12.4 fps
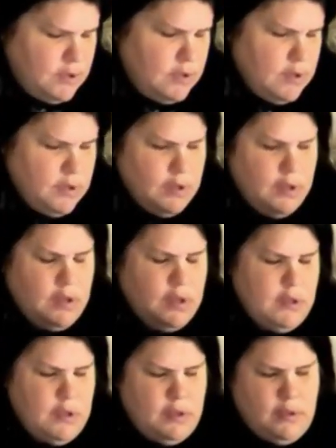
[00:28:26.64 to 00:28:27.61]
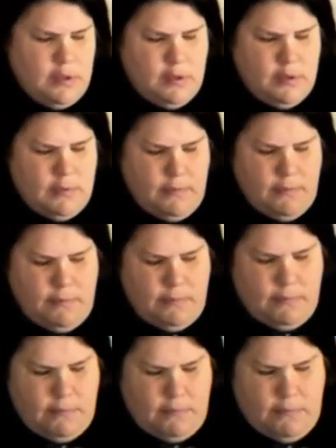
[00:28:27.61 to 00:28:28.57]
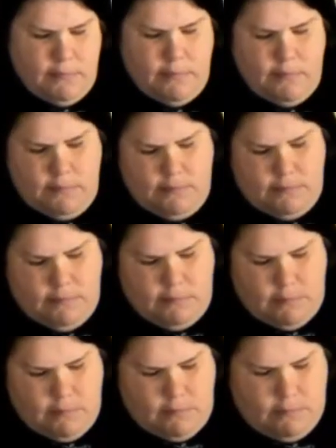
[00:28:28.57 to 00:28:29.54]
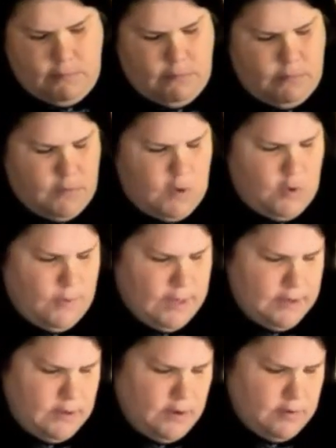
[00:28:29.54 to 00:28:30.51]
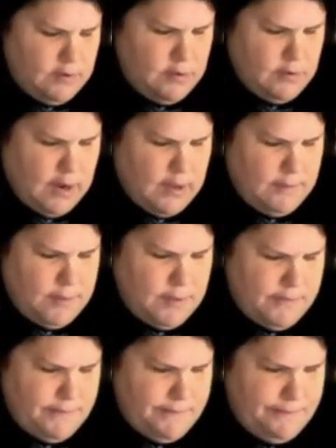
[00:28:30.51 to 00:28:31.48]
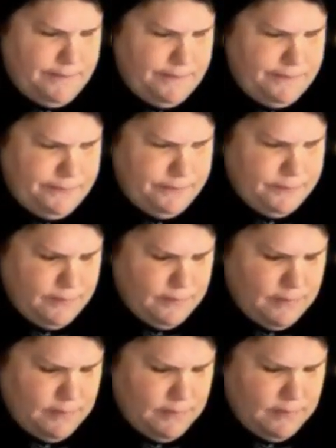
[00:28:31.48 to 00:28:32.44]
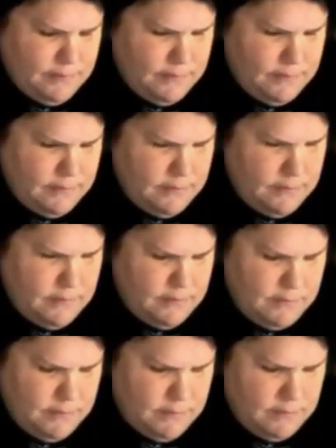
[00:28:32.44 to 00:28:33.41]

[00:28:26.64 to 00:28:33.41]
(silence)